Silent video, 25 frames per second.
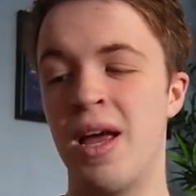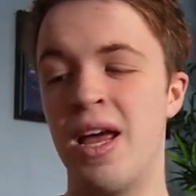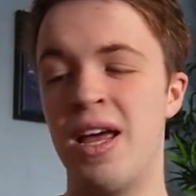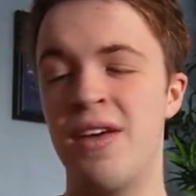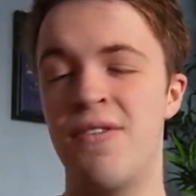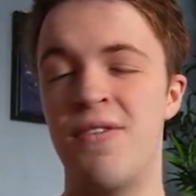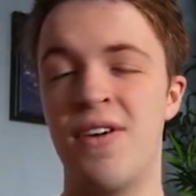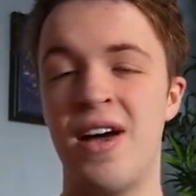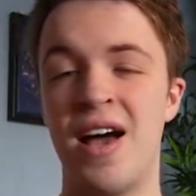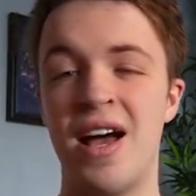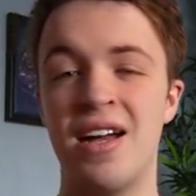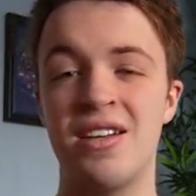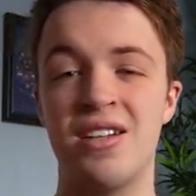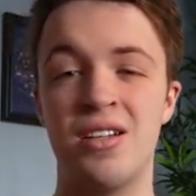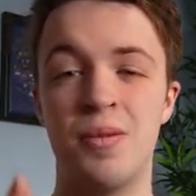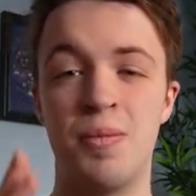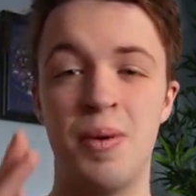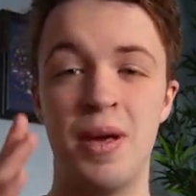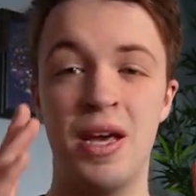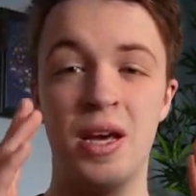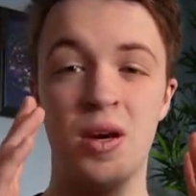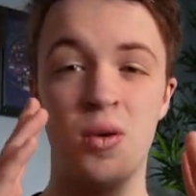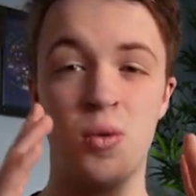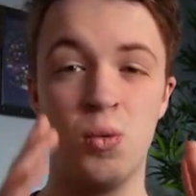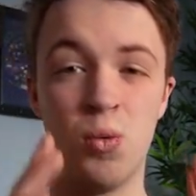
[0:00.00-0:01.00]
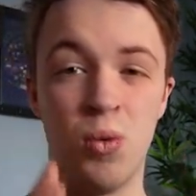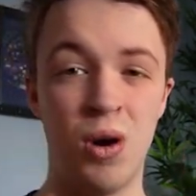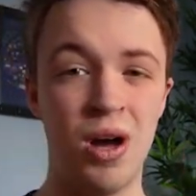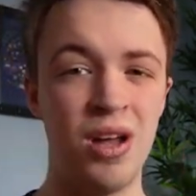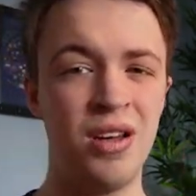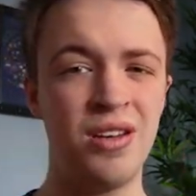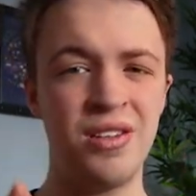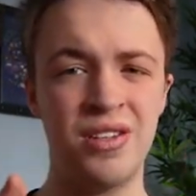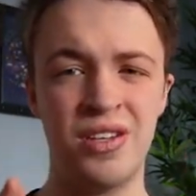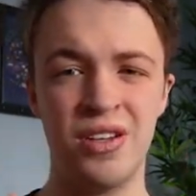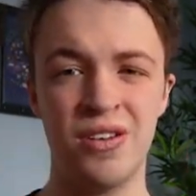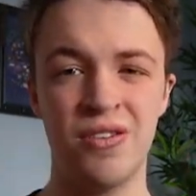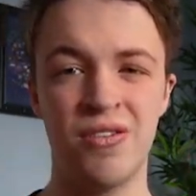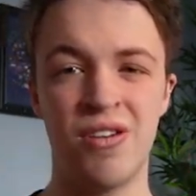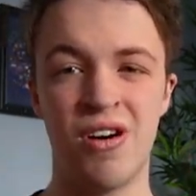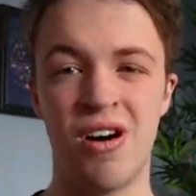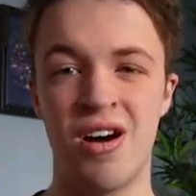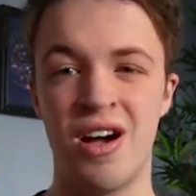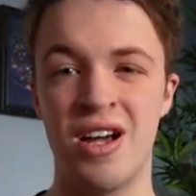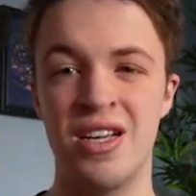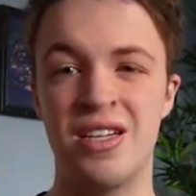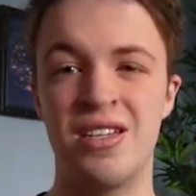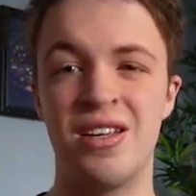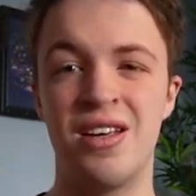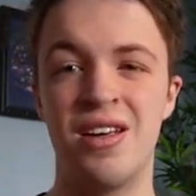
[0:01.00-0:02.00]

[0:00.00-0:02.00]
if I had to pick one to ride,